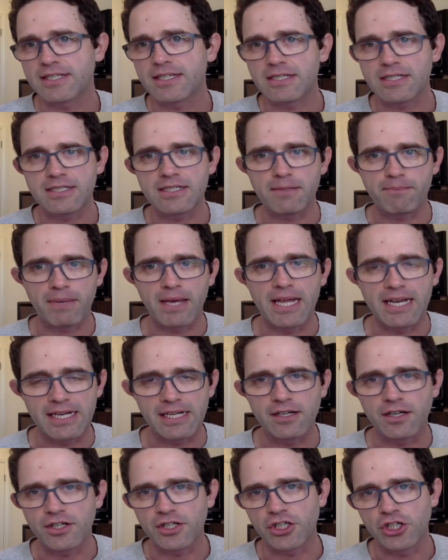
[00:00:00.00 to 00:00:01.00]
This is
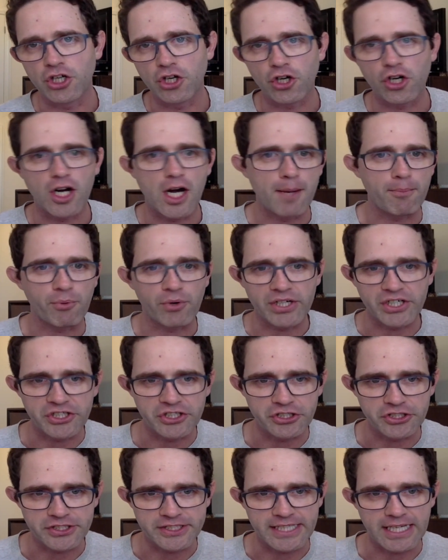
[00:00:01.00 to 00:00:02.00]
depending on your
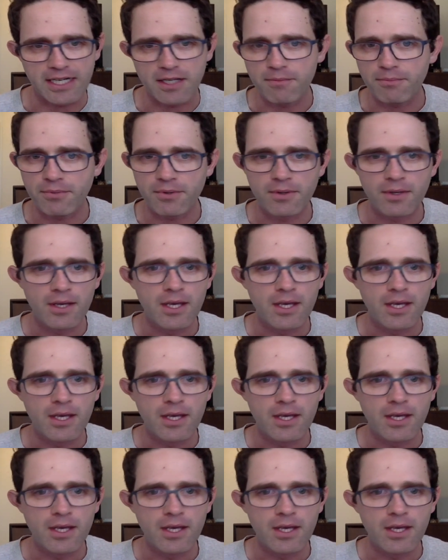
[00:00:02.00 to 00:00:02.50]
operational setup.